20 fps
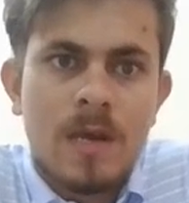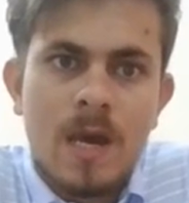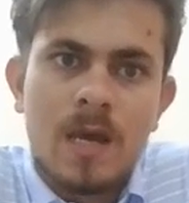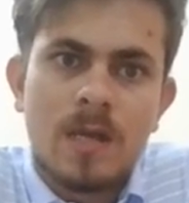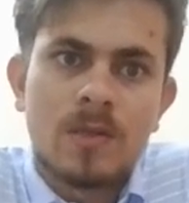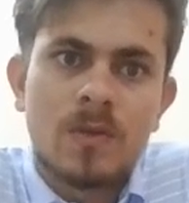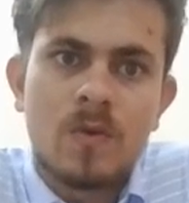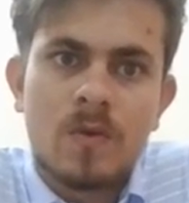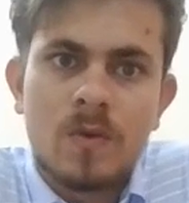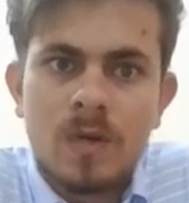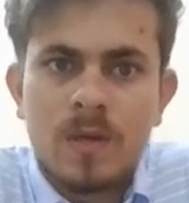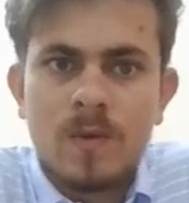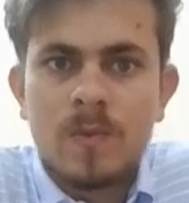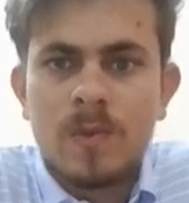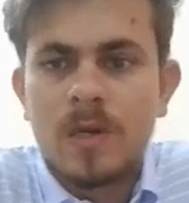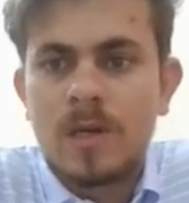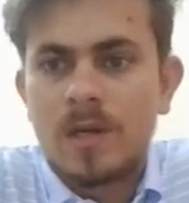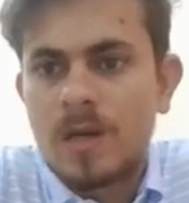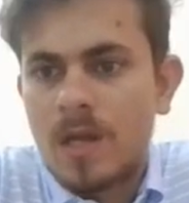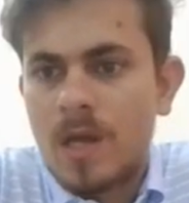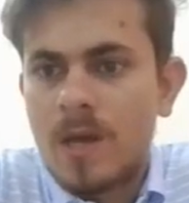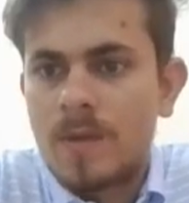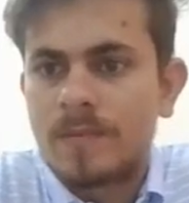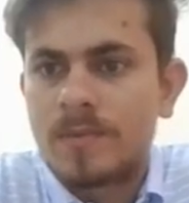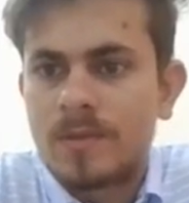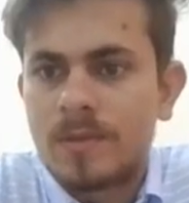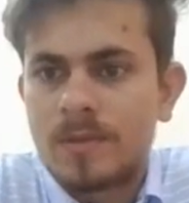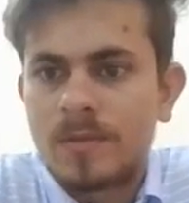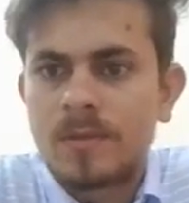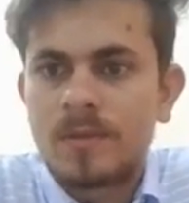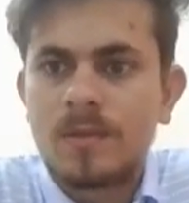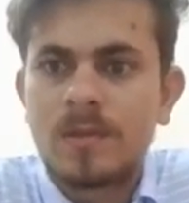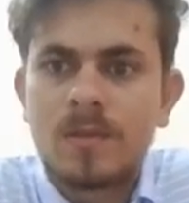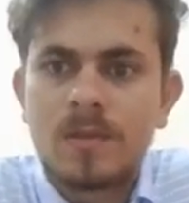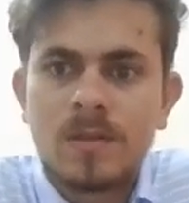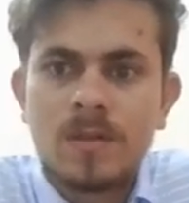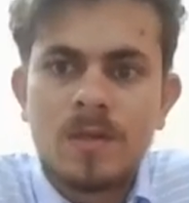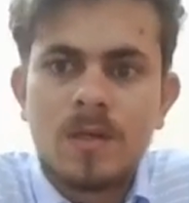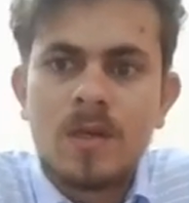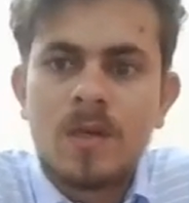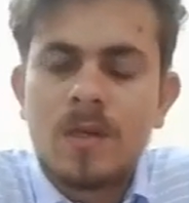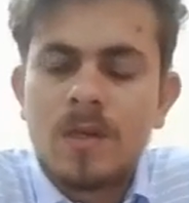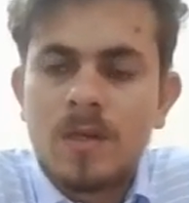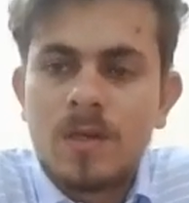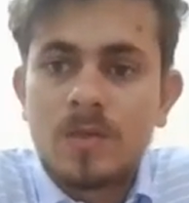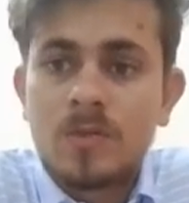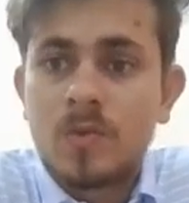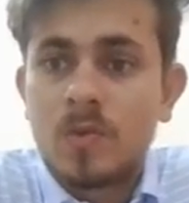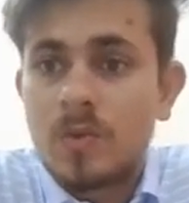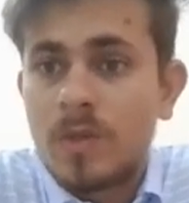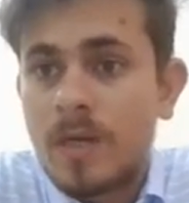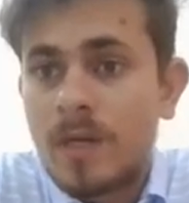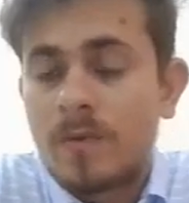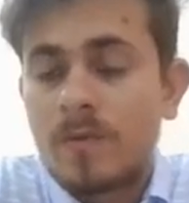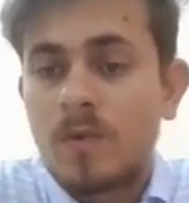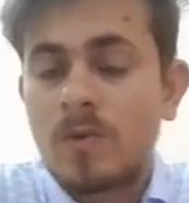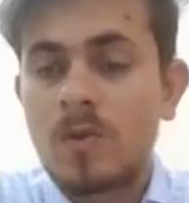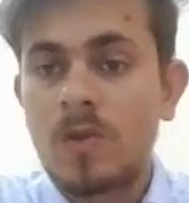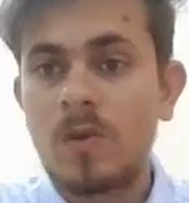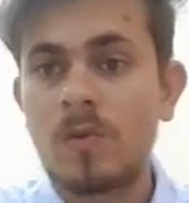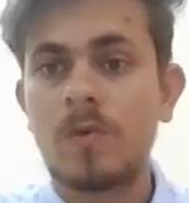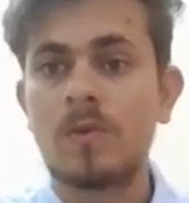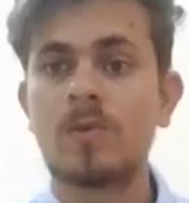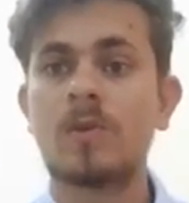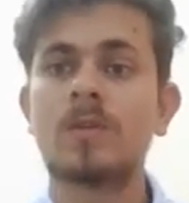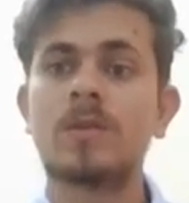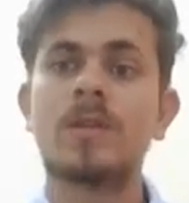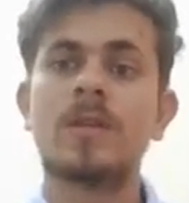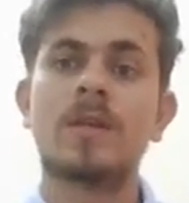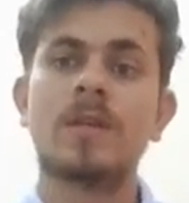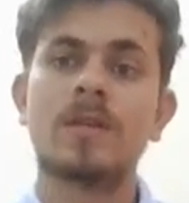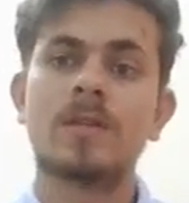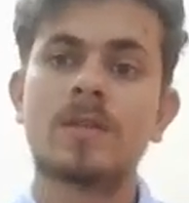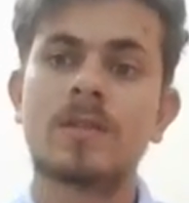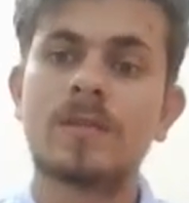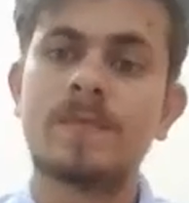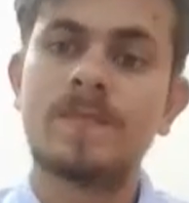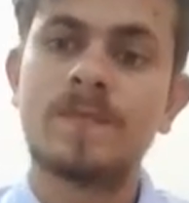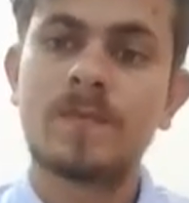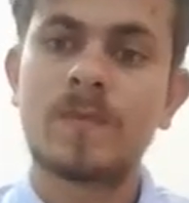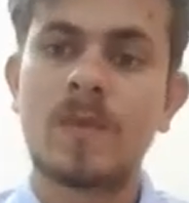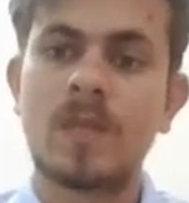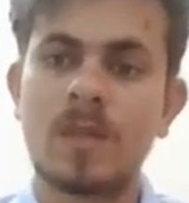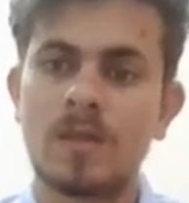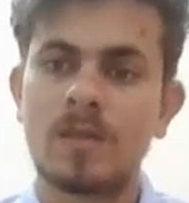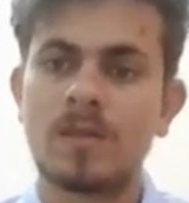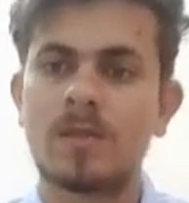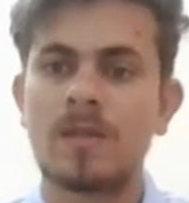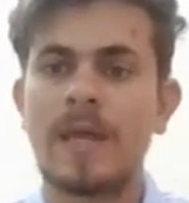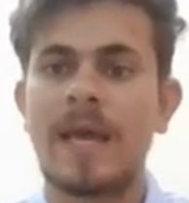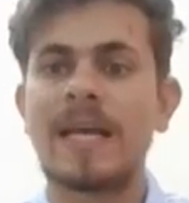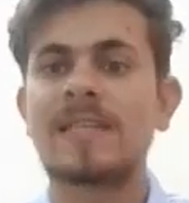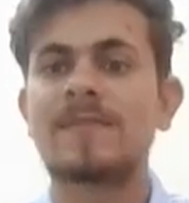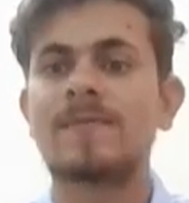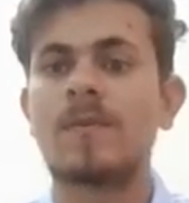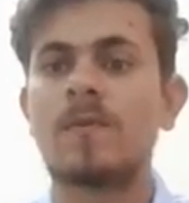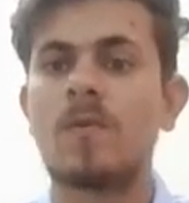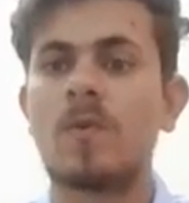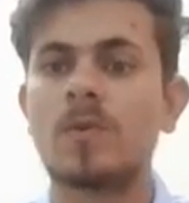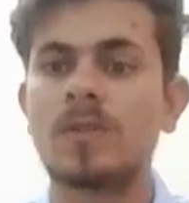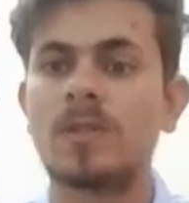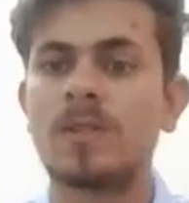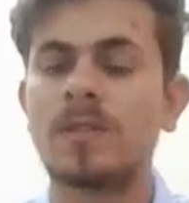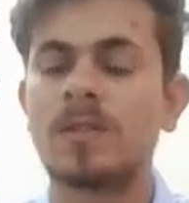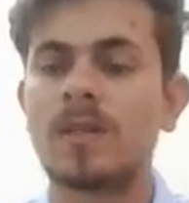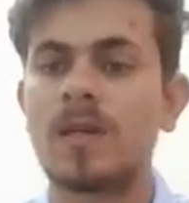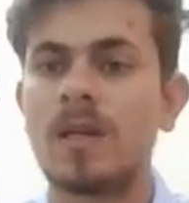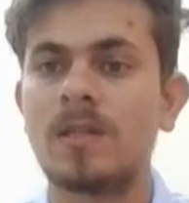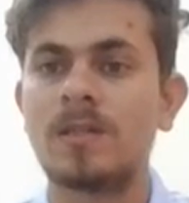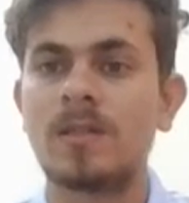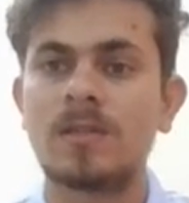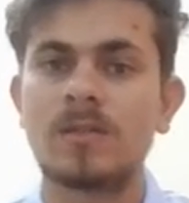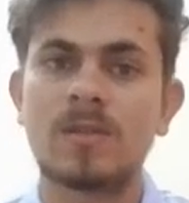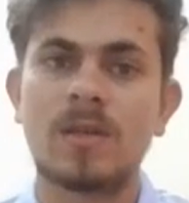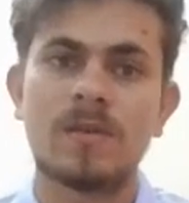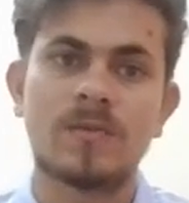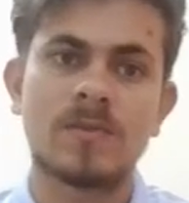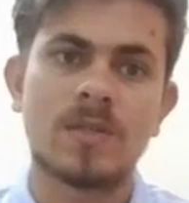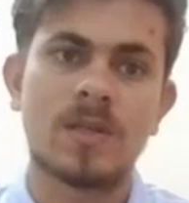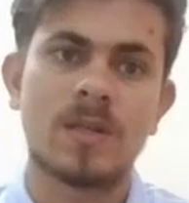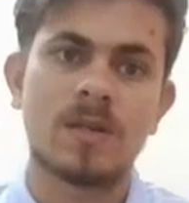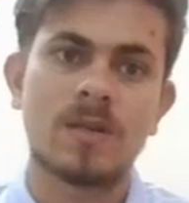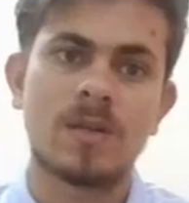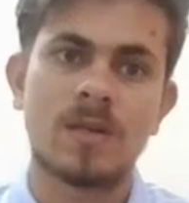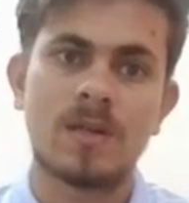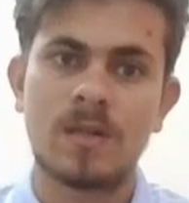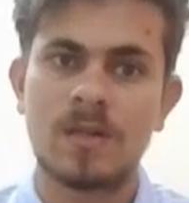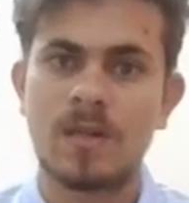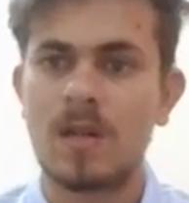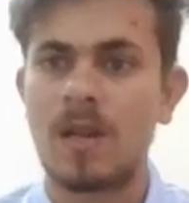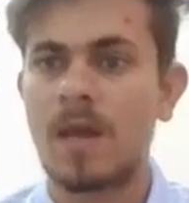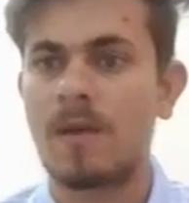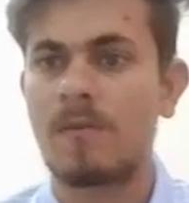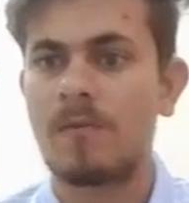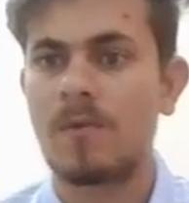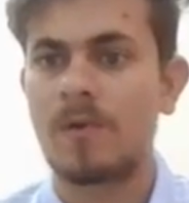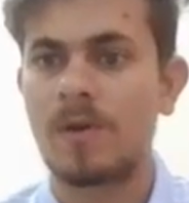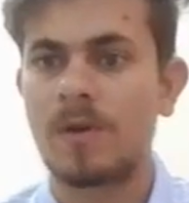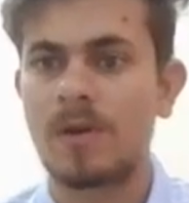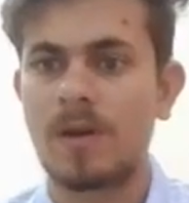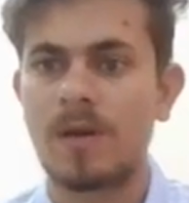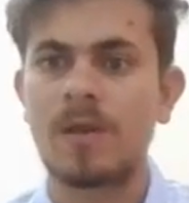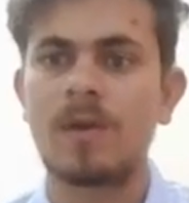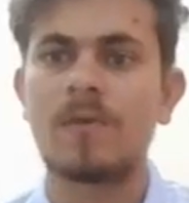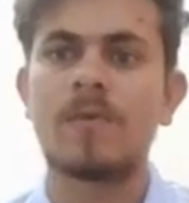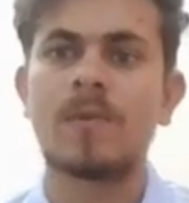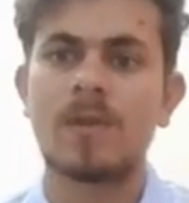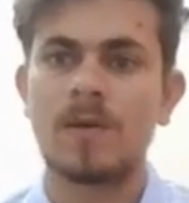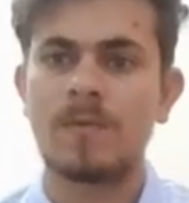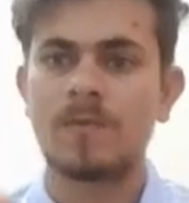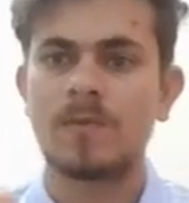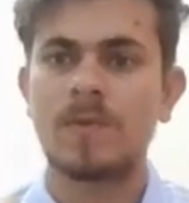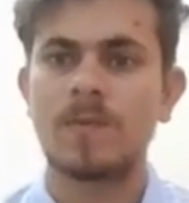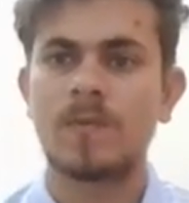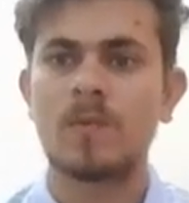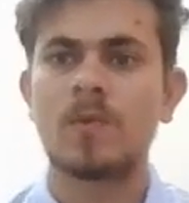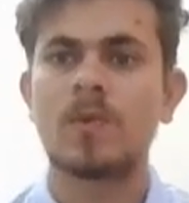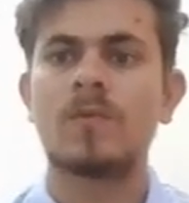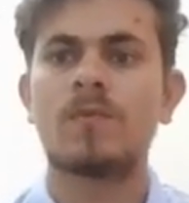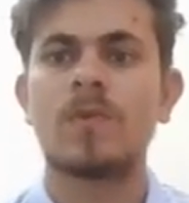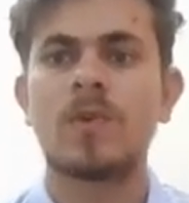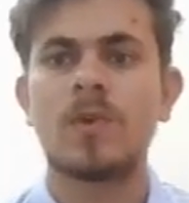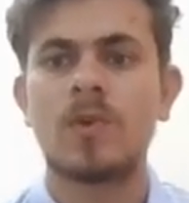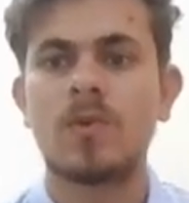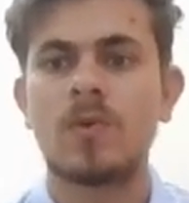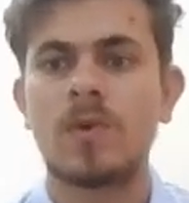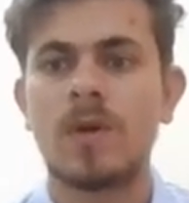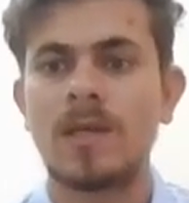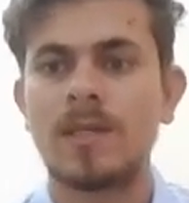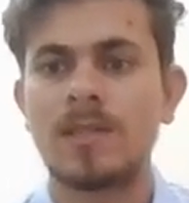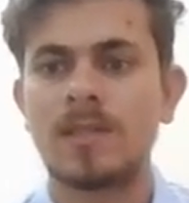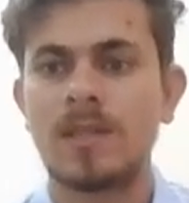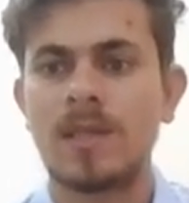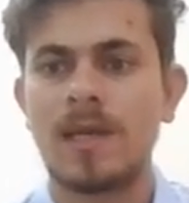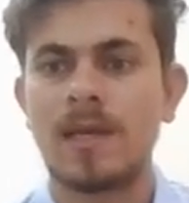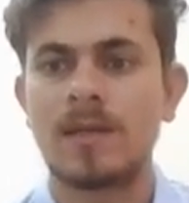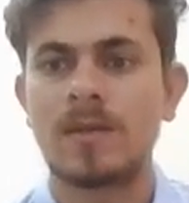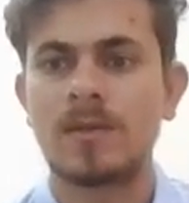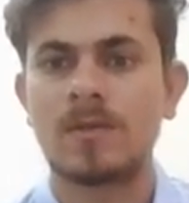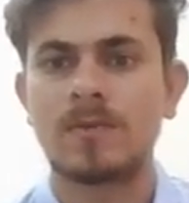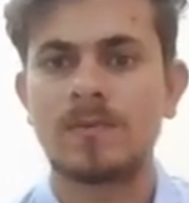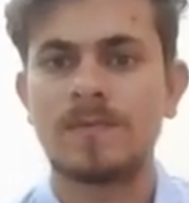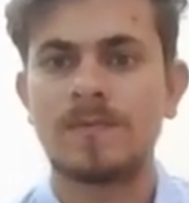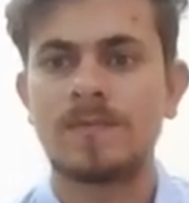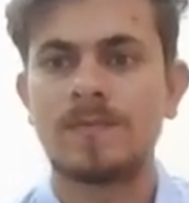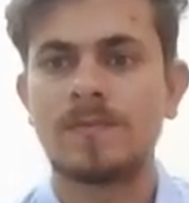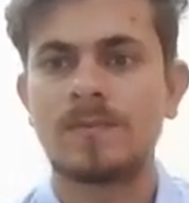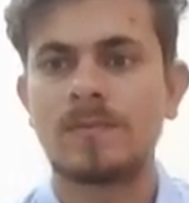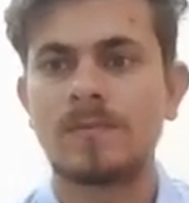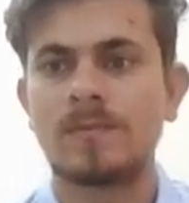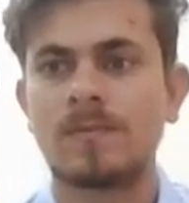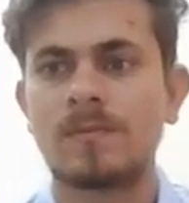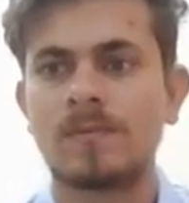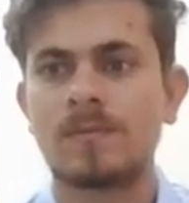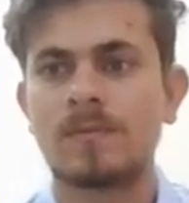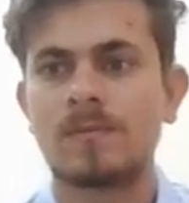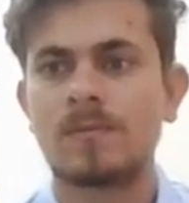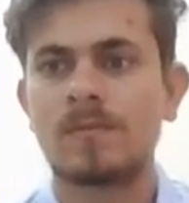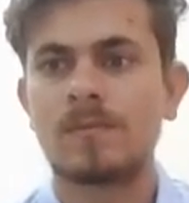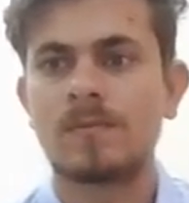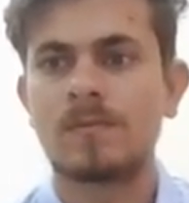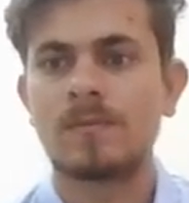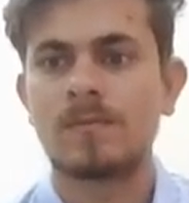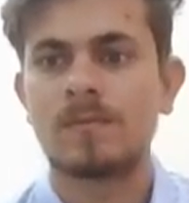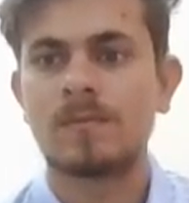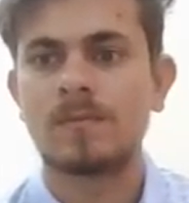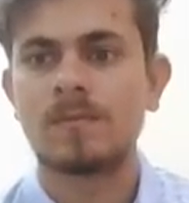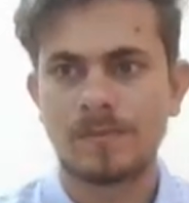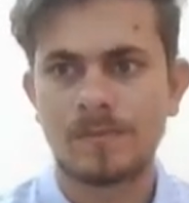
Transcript: as only blood types so that was all of the things thanks for watching can subscribe channel hit the like button and give a thumbs up to the video guys thank you